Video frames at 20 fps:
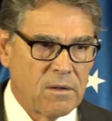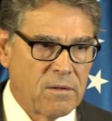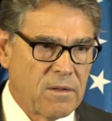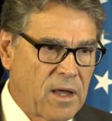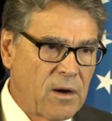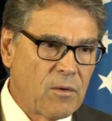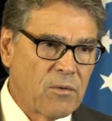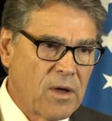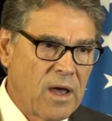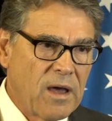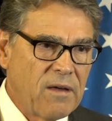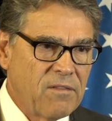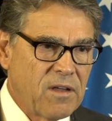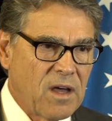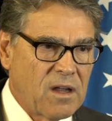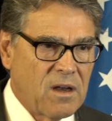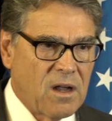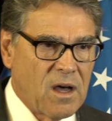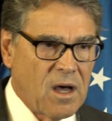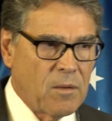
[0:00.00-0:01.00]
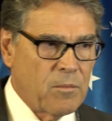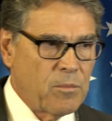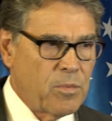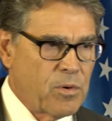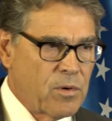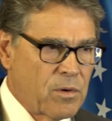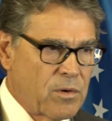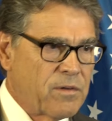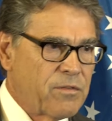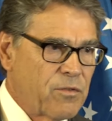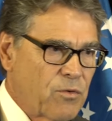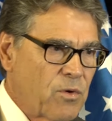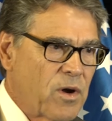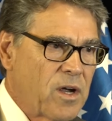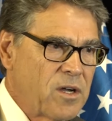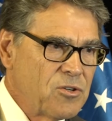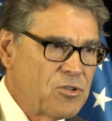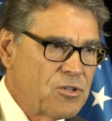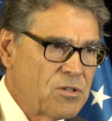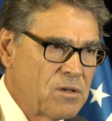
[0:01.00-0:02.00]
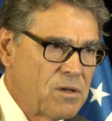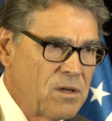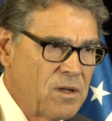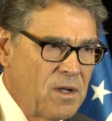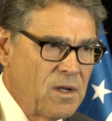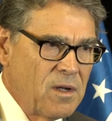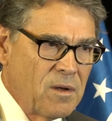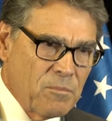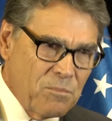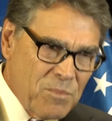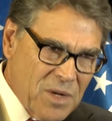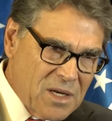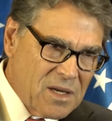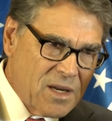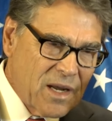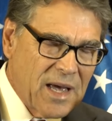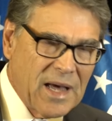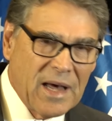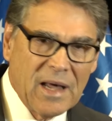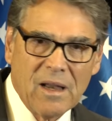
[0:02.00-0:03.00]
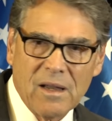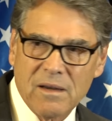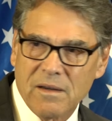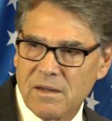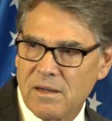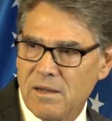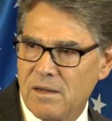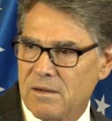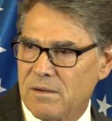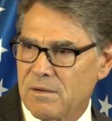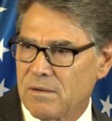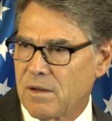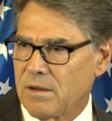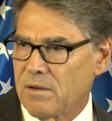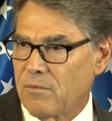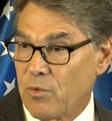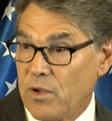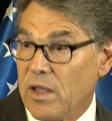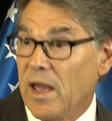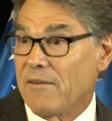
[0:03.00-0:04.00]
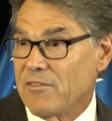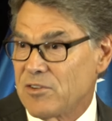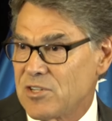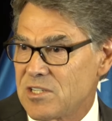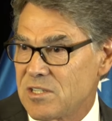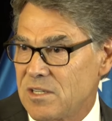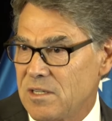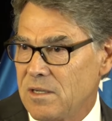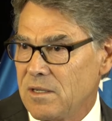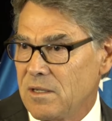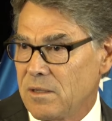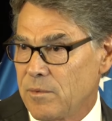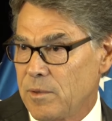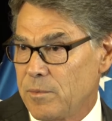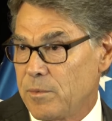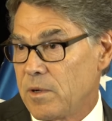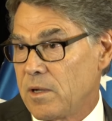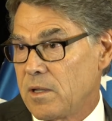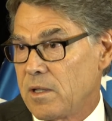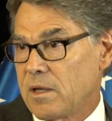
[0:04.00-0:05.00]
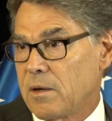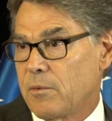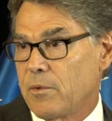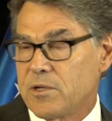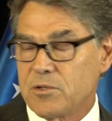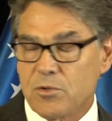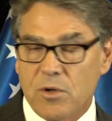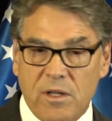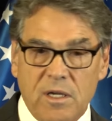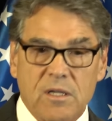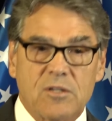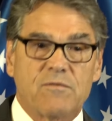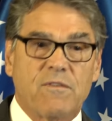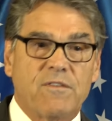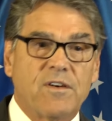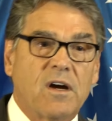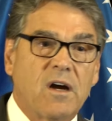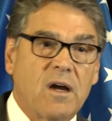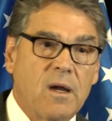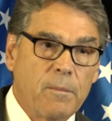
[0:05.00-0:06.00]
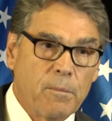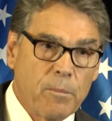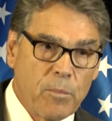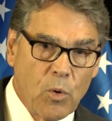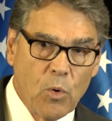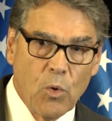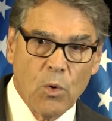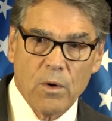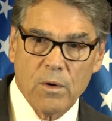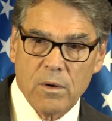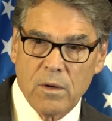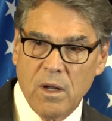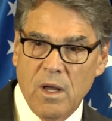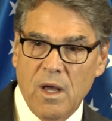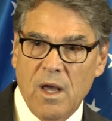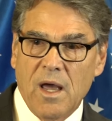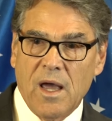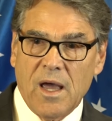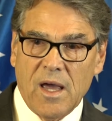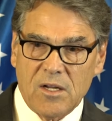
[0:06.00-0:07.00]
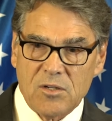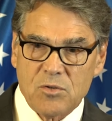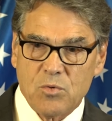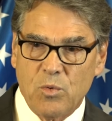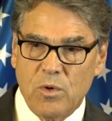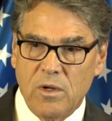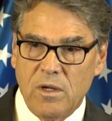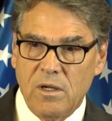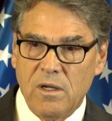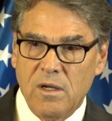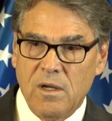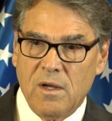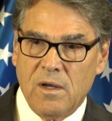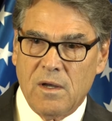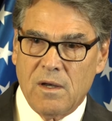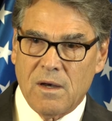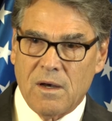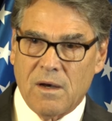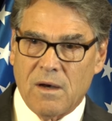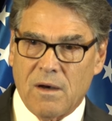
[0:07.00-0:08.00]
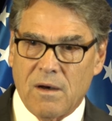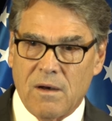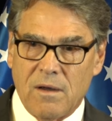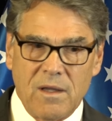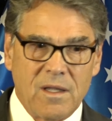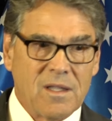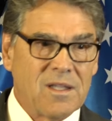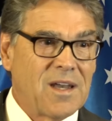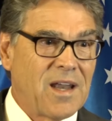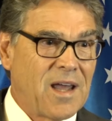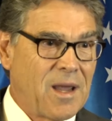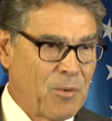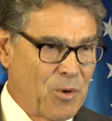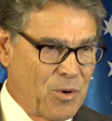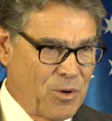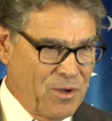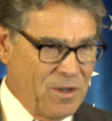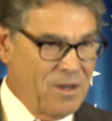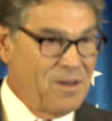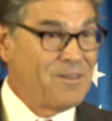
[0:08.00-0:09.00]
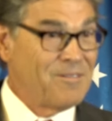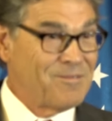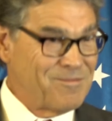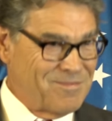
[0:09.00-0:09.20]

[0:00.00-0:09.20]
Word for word: they don't have that non-proliferation mentality. we haven't seen it, let me put it that way. So I think it's very important as we, in the neighborhood,